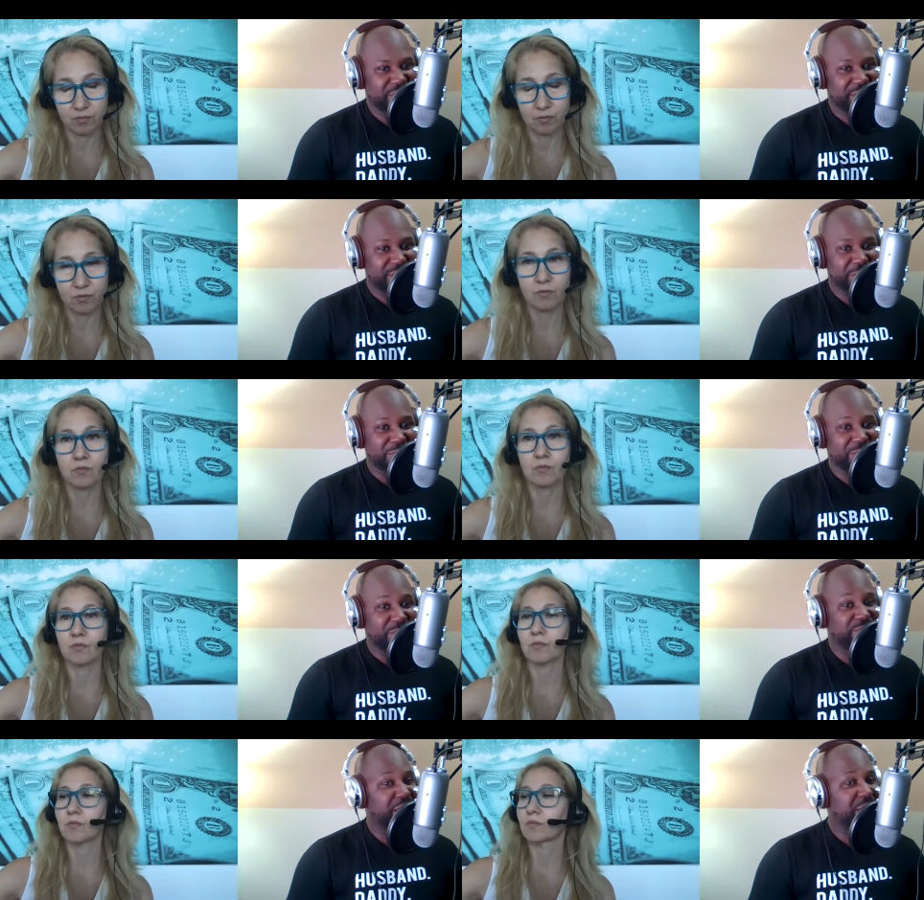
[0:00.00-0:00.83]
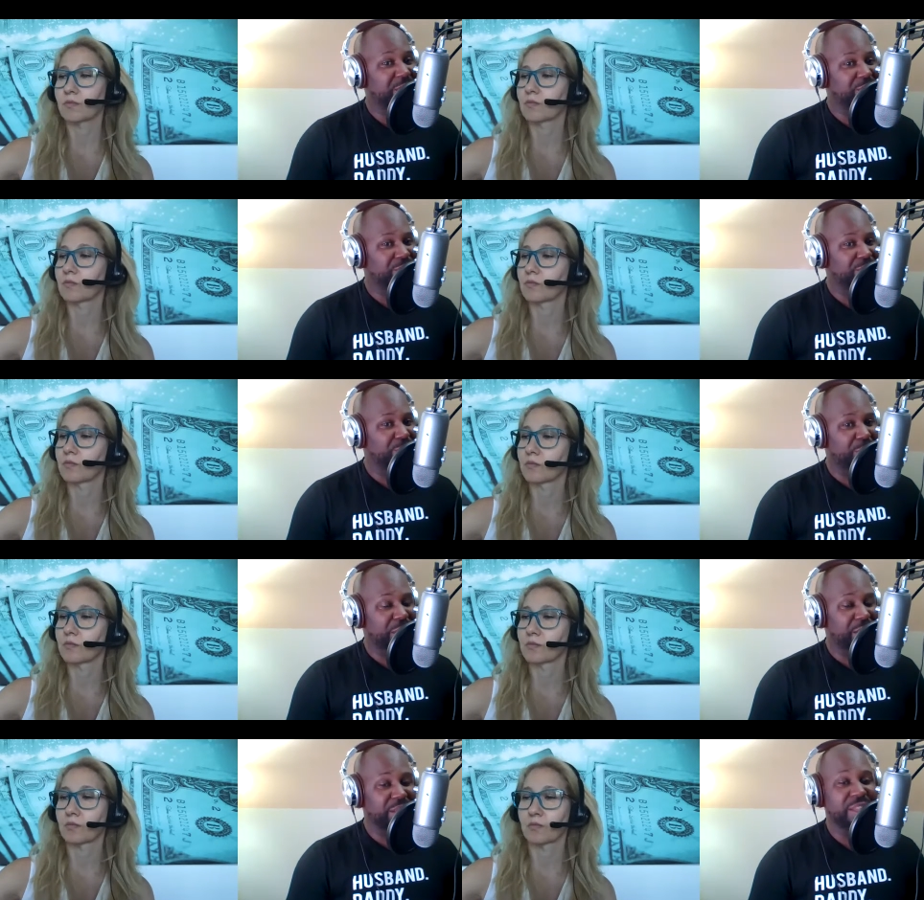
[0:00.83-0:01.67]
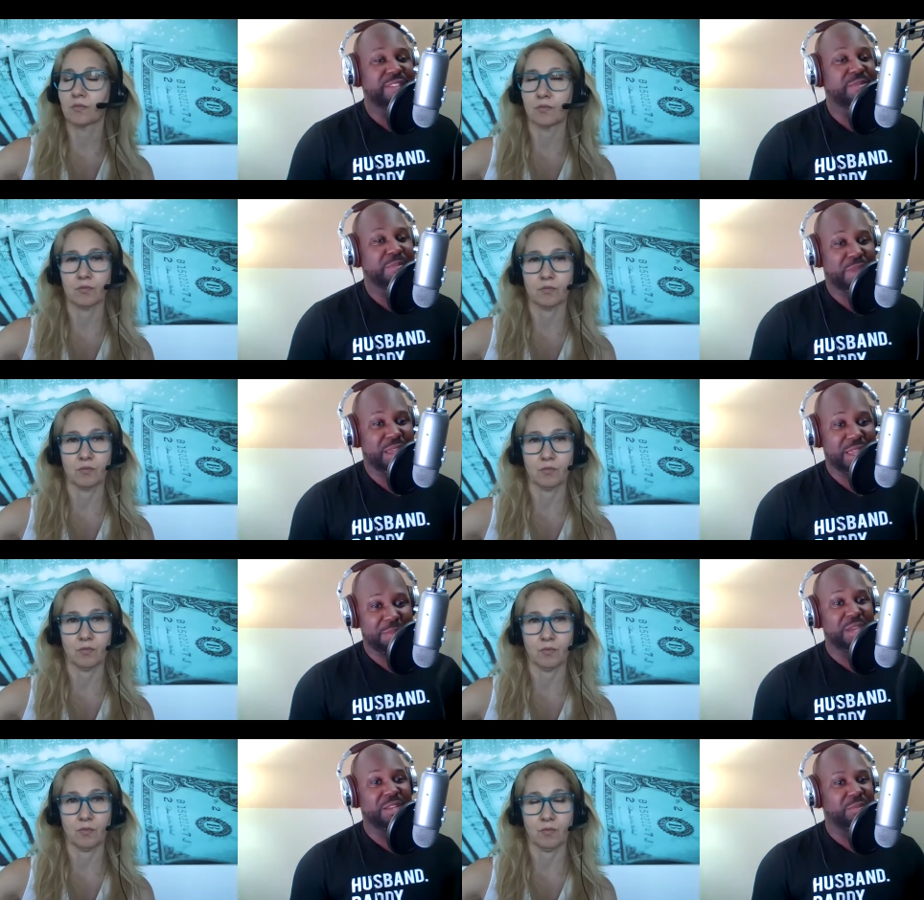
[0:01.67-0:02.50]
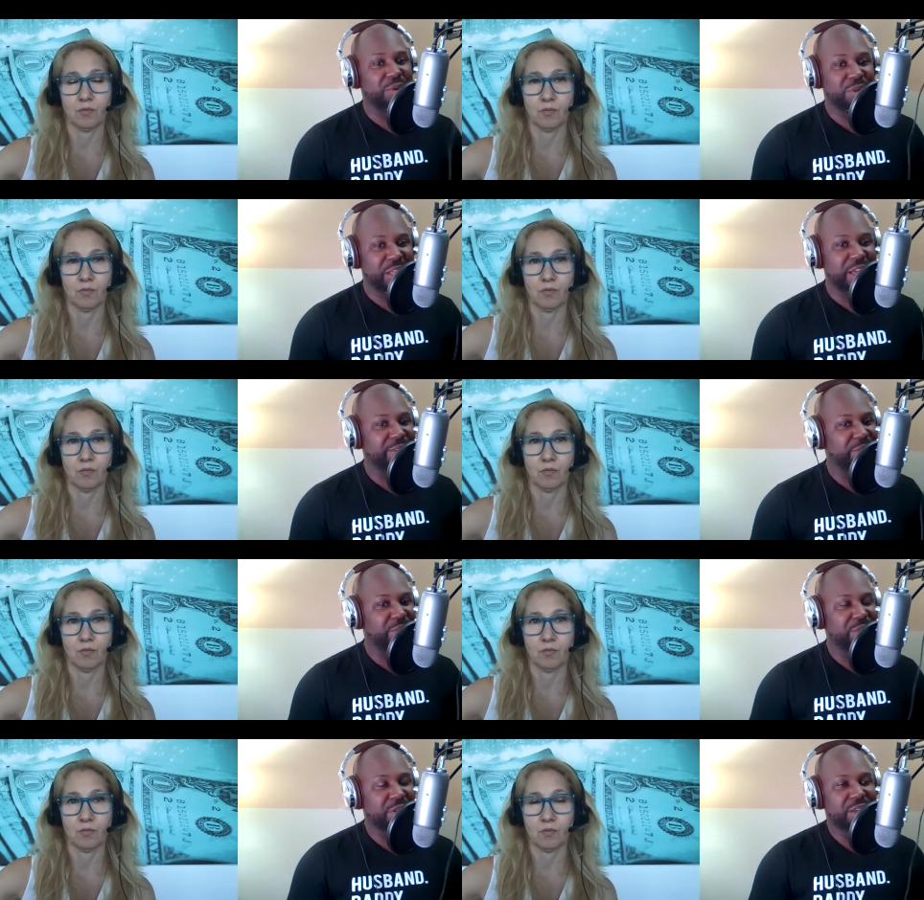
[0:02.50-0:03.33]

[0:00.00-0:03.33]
Speaker 1: Mm-hmm. Um, mm. so if they don't do well, at least at a minimal level,